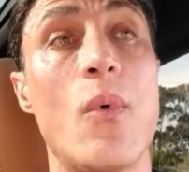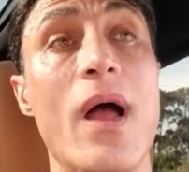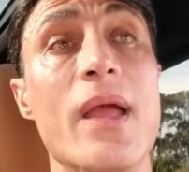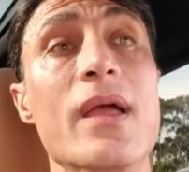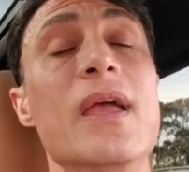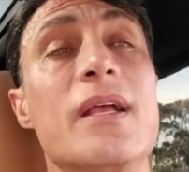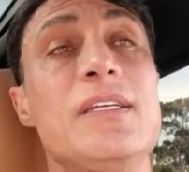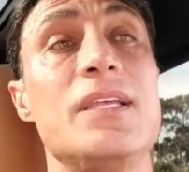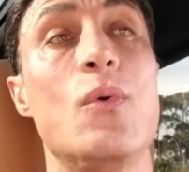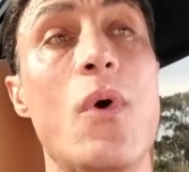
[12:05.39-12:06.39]
Why?
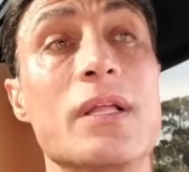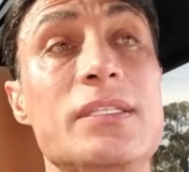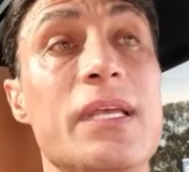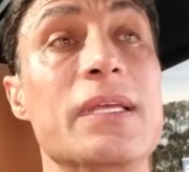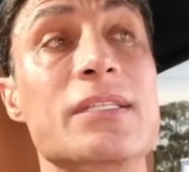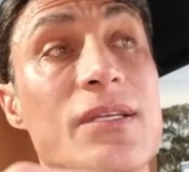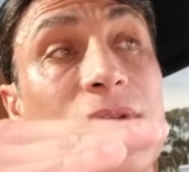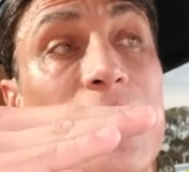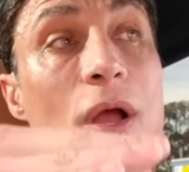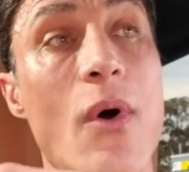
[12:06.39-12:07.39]
Because it wants the
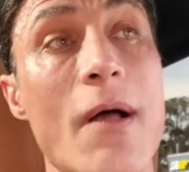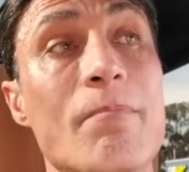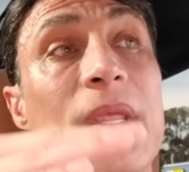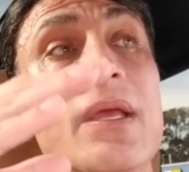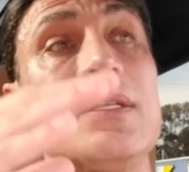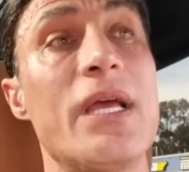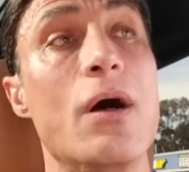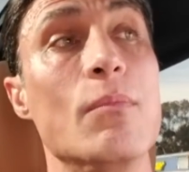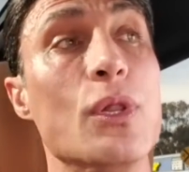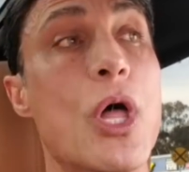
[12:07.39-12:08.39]
insulin to go up to
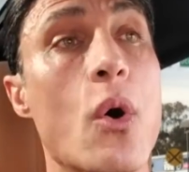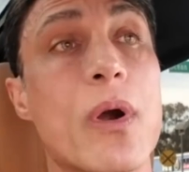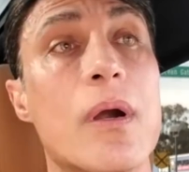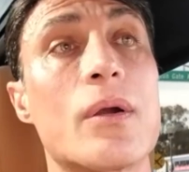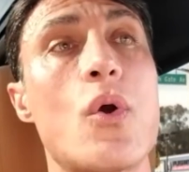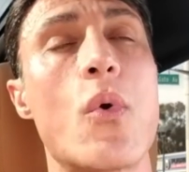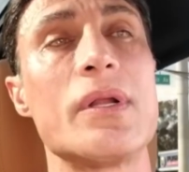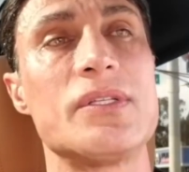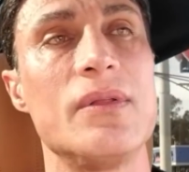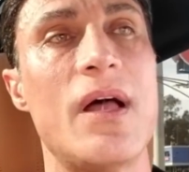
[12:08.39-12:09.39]
help lower
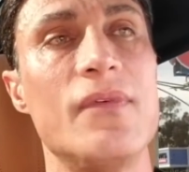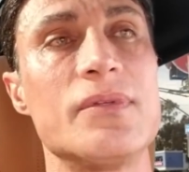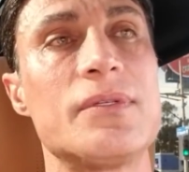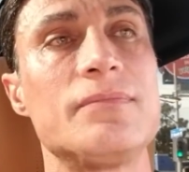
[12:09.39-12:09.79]
cortisol levels.